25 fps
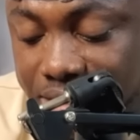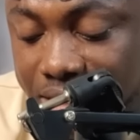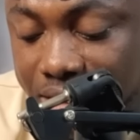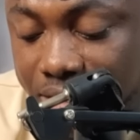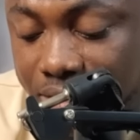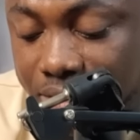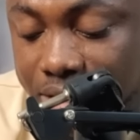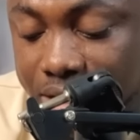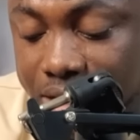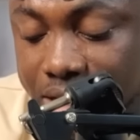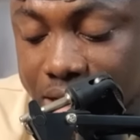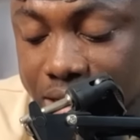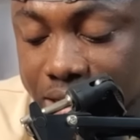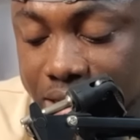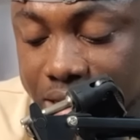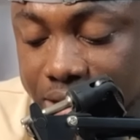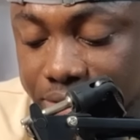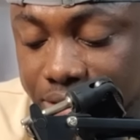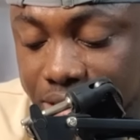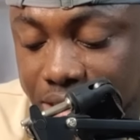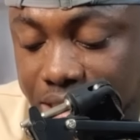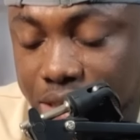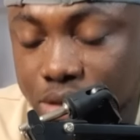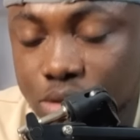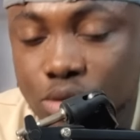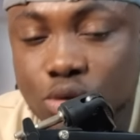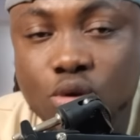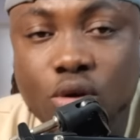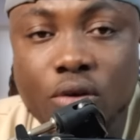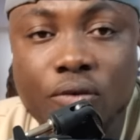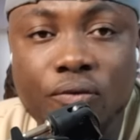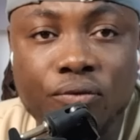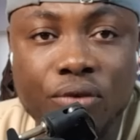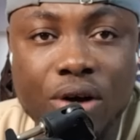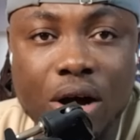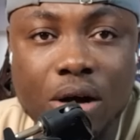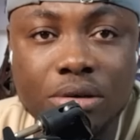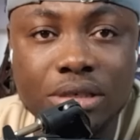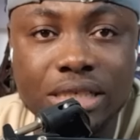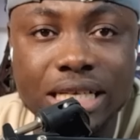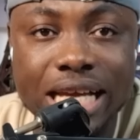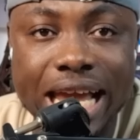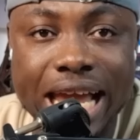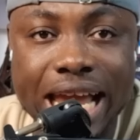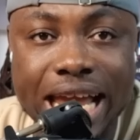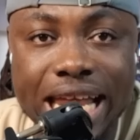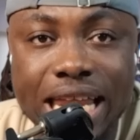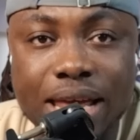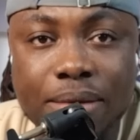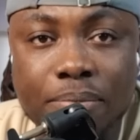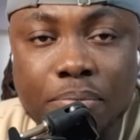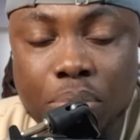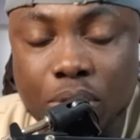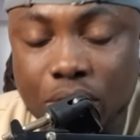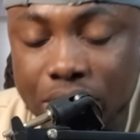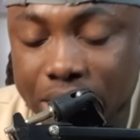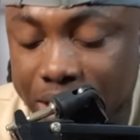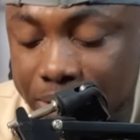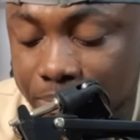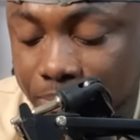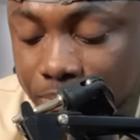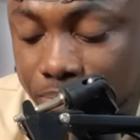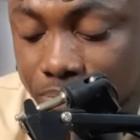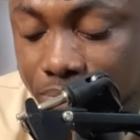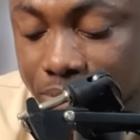Now, they've still not found anybody.